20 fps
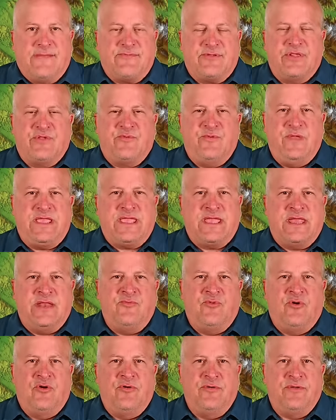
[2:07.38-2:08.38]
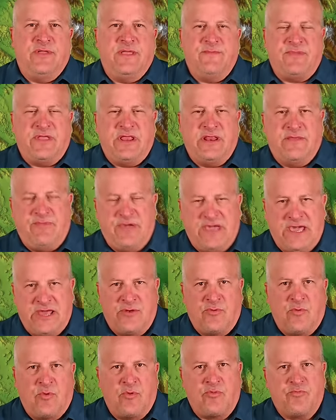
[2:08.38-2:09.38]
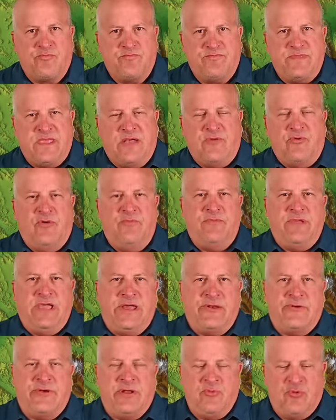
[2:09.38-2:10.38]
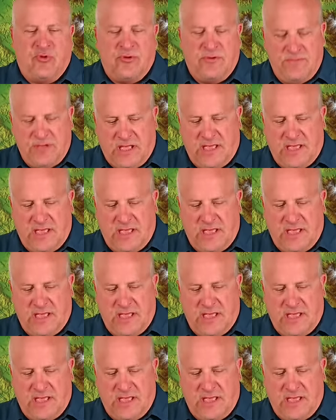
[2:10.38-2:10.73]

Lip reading: this weekend, we'll be in a pattern where that won't matter anymore.